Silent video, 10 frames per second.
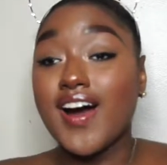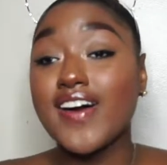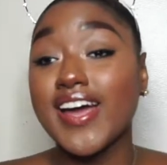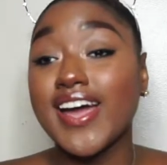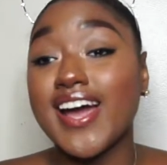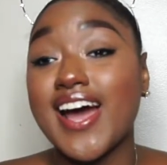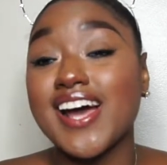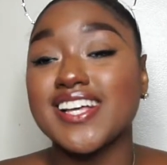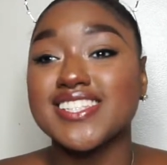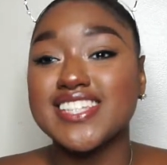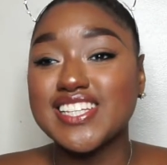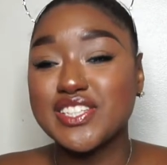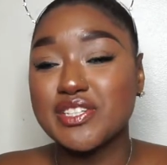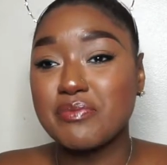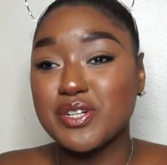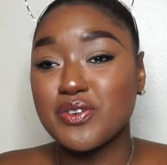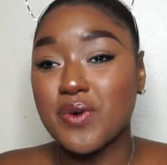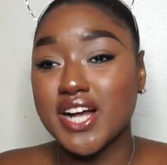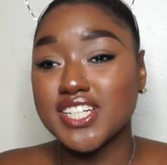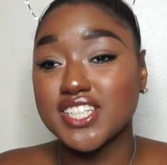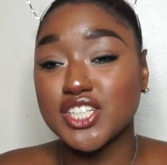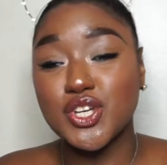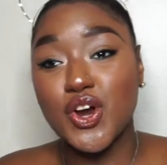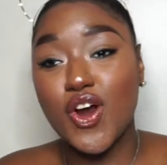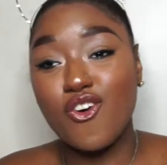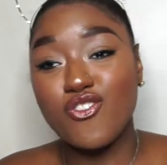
Okay guys, thank you so much for watching this Curl